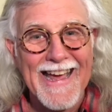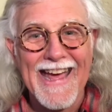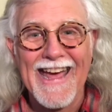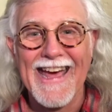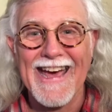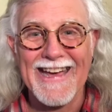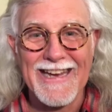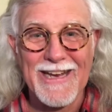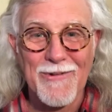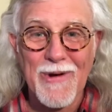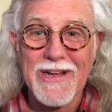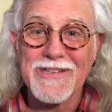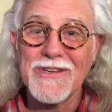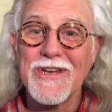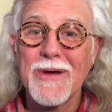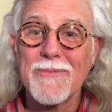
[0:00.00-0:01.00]
And he
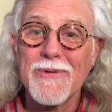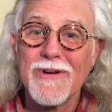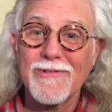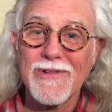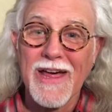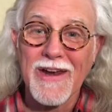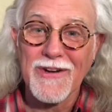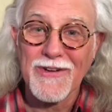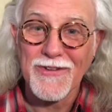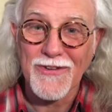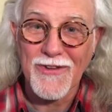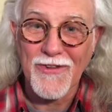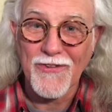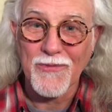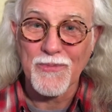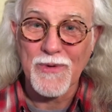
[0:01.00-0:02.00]
writes a number of letters to
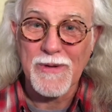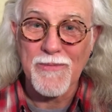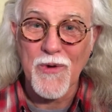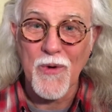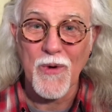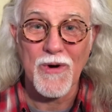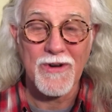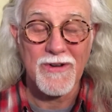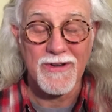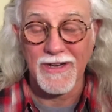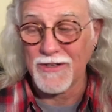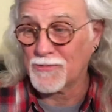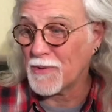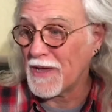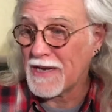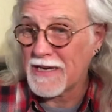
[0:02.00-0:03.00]
the Supreme Court
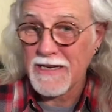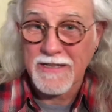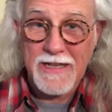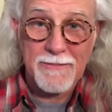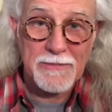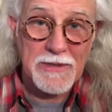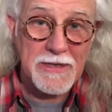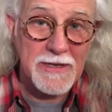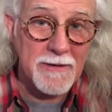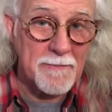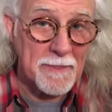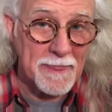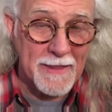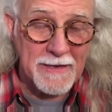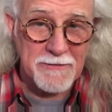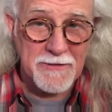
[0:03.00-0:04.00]
explaining to them, look,
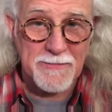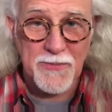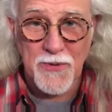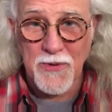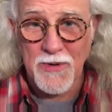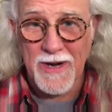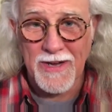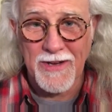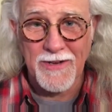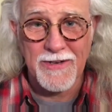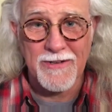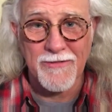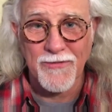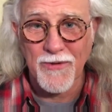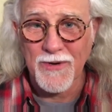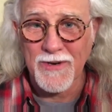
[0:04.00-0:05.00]
I was poor, I couldn't
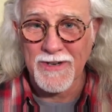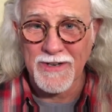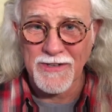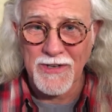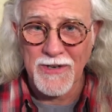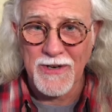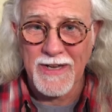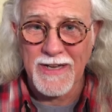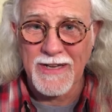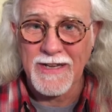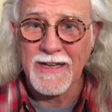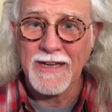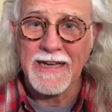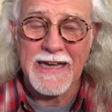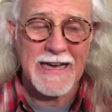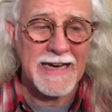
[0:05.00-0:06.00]
afford an attorney.
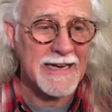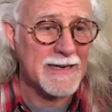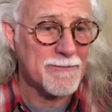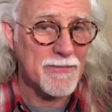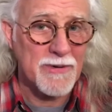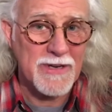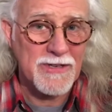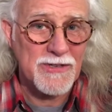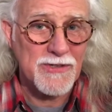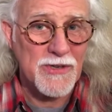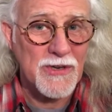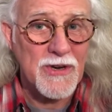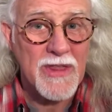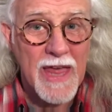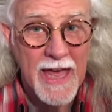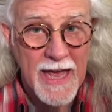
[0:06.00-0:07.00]
I'm pretty
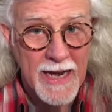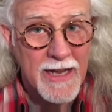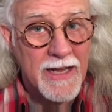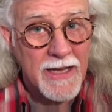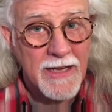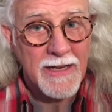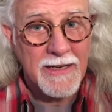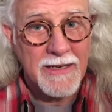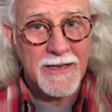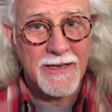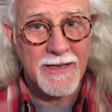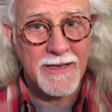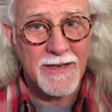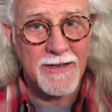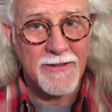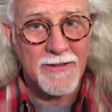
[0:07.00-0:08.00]
sure that
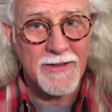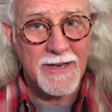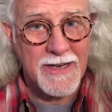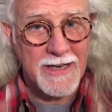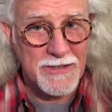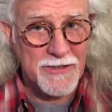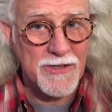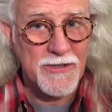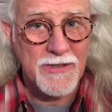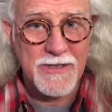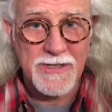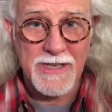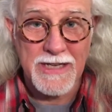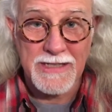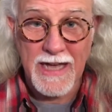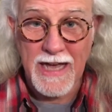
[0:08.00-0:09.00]
the Constitution
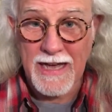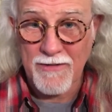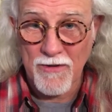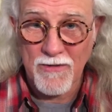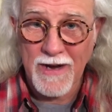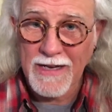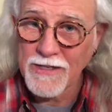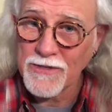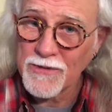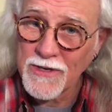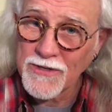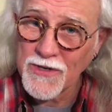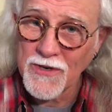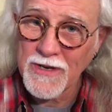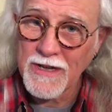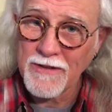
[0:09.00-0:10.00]
says I have a right to an
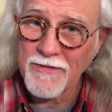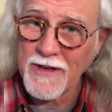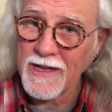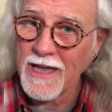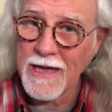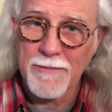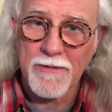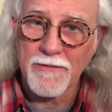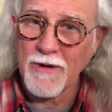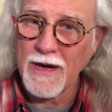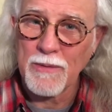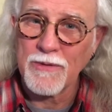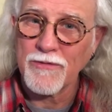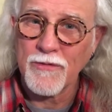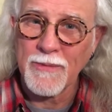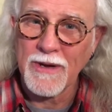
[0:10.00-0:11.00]
attorney if I can't provide
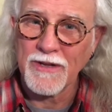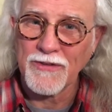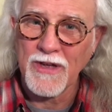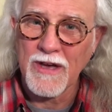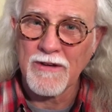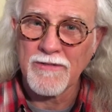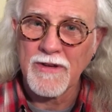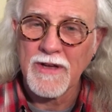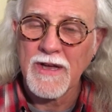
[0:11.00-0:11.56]
one for myself.